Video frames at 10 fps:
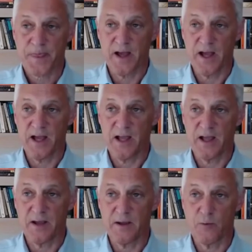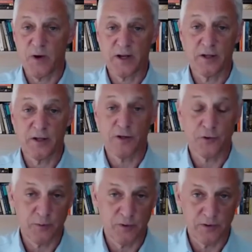Uh, regulatory
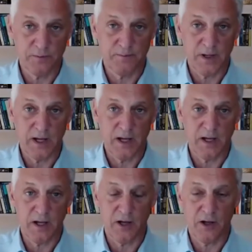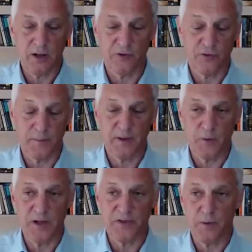approval, uh, assuming that
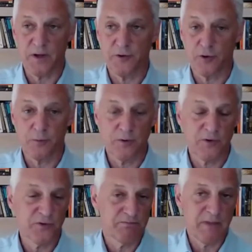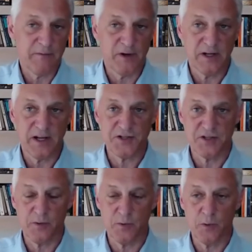we get the regulatory approvals, every
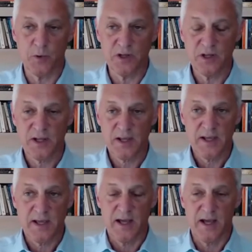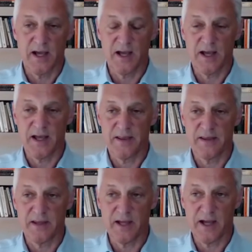indication that we will. Uh,
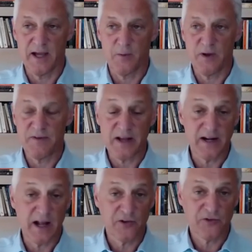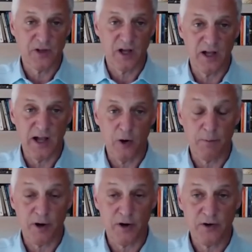the uh, we have not announced uh, our
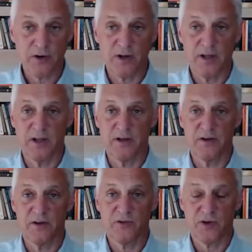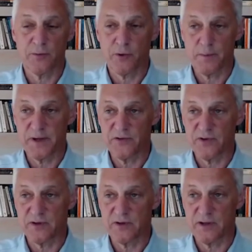partner in Singapore, but
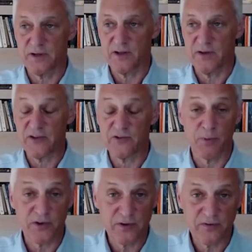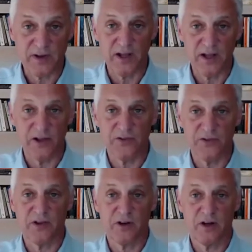it's uh, as impressive as,
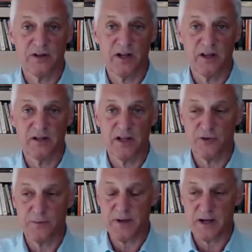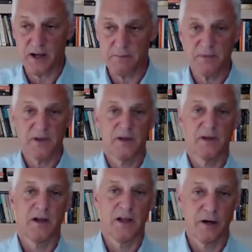as Hong Kong Tel and, and Trip.com,
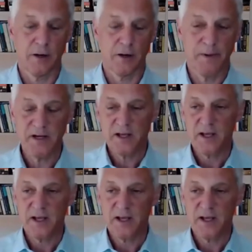in our opinion.